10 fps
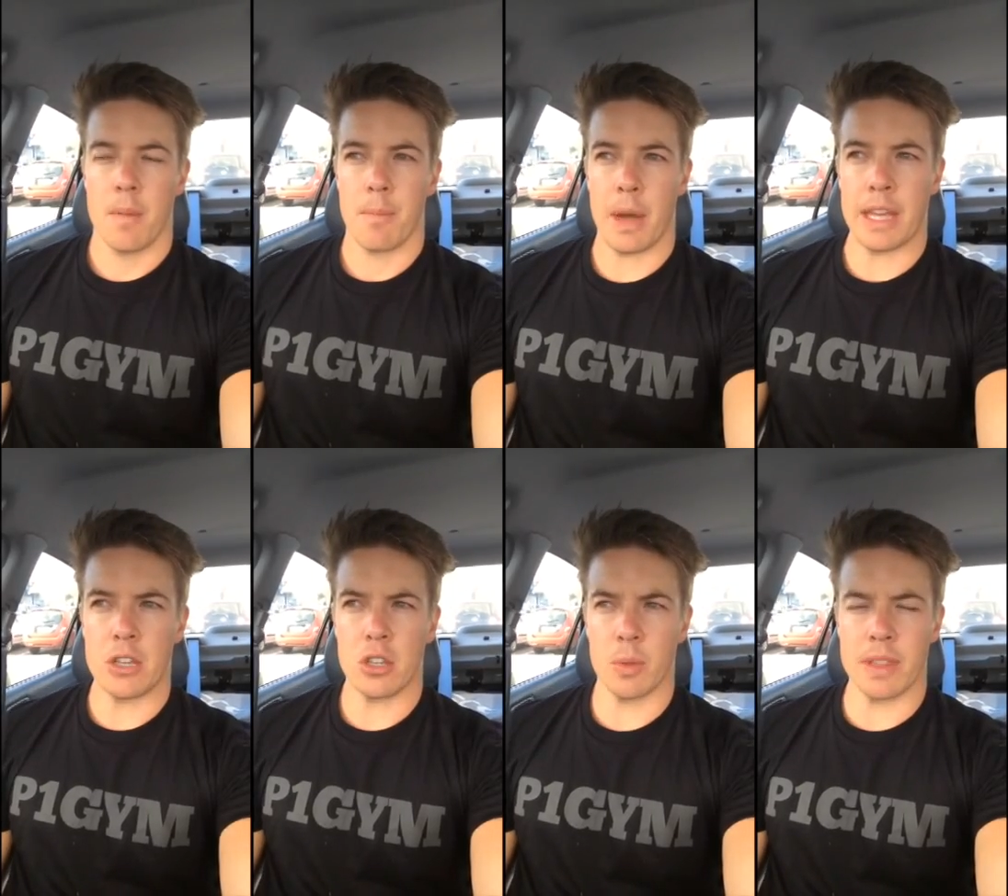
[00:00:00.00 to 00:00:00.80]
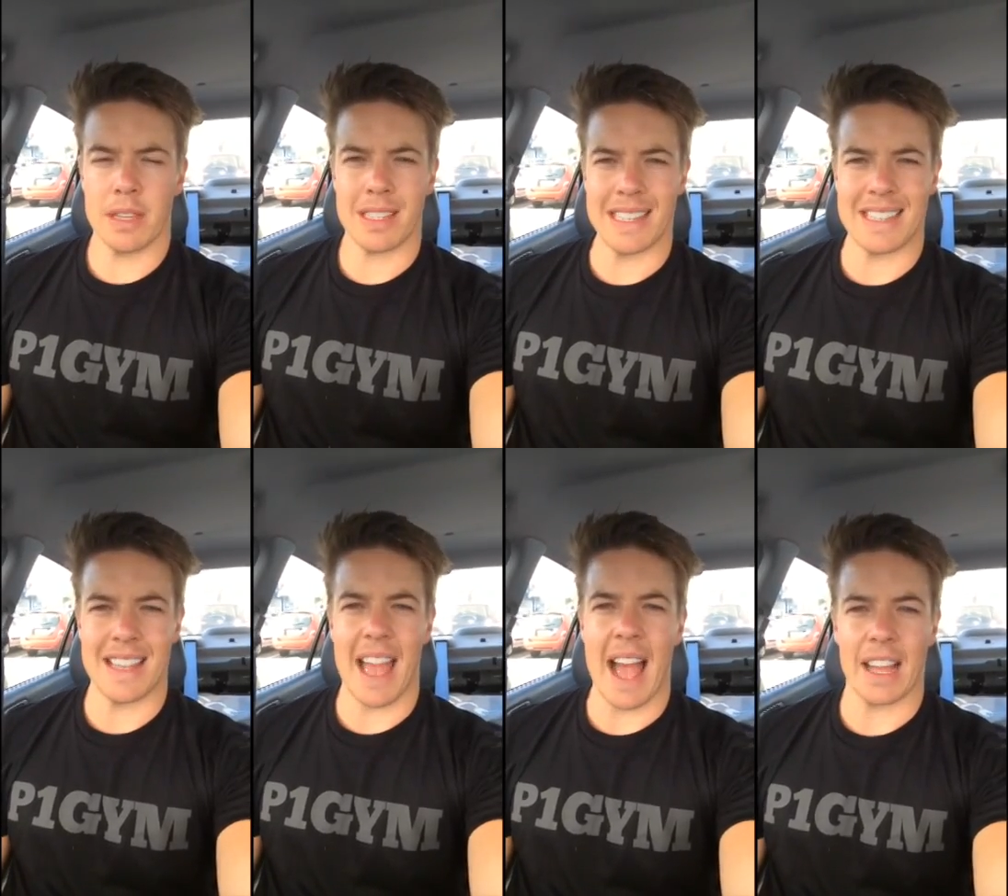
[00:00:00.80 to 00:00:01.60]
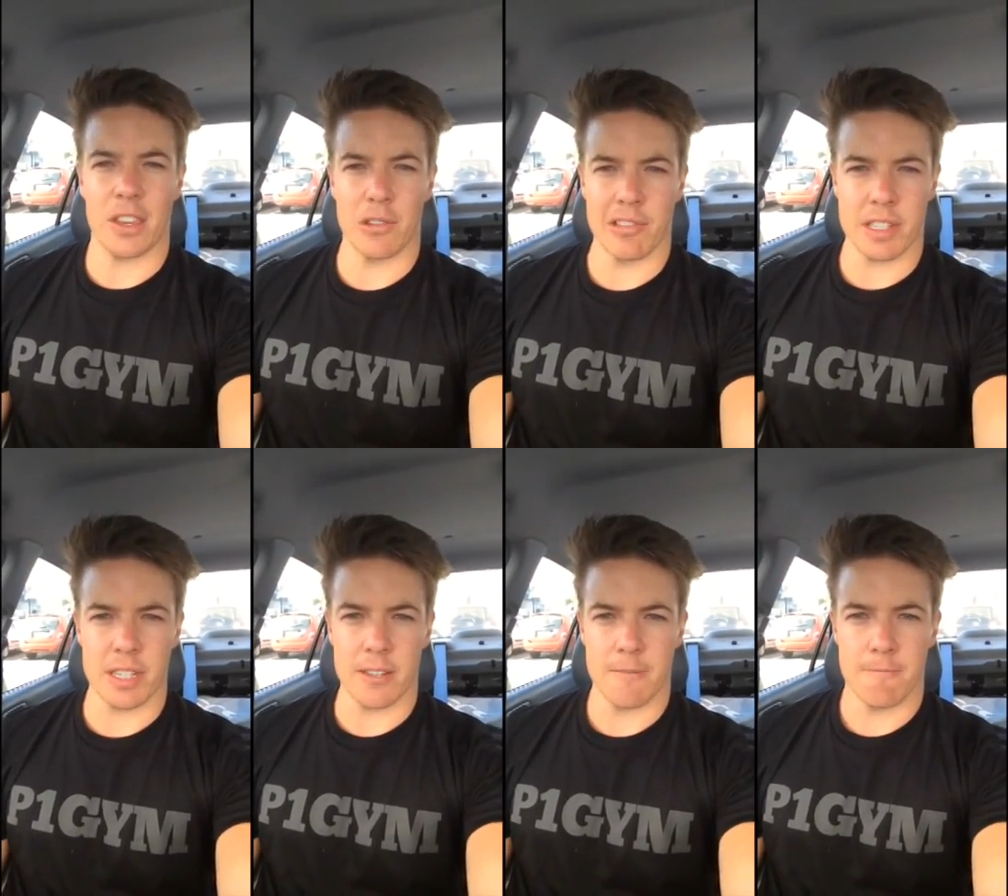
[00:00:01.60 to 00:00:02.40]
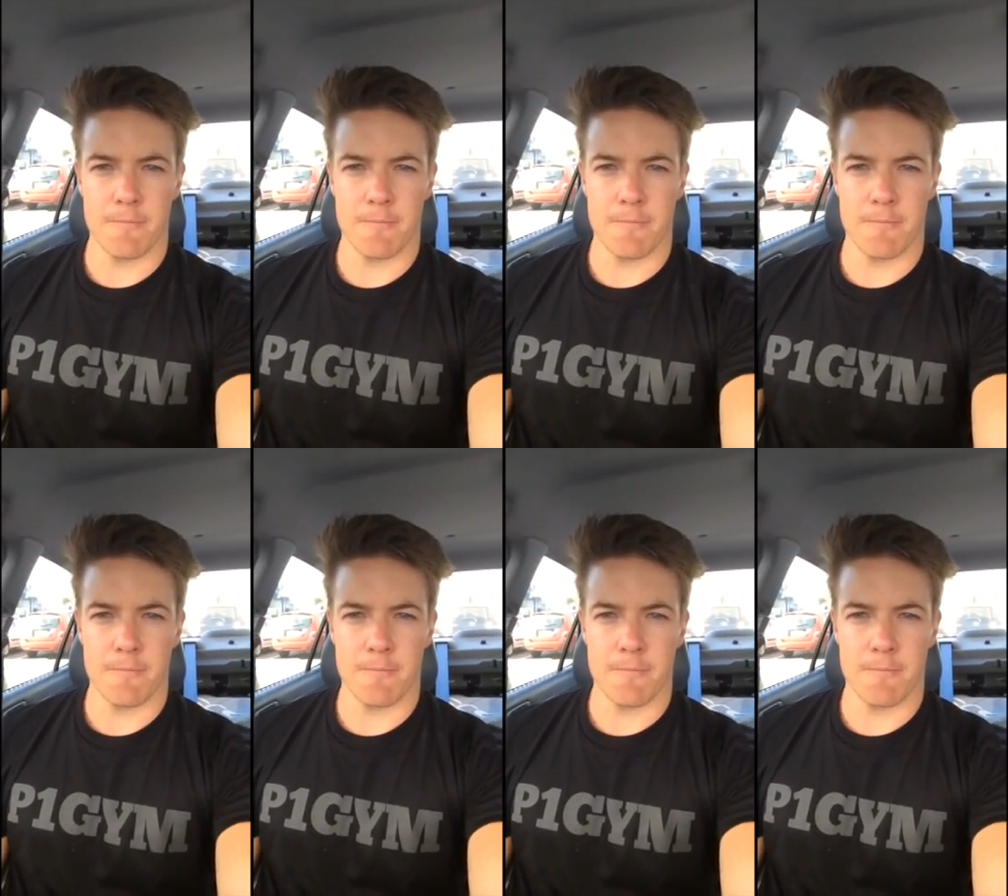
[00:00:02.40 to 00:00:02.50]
My issue with this is the accuracy.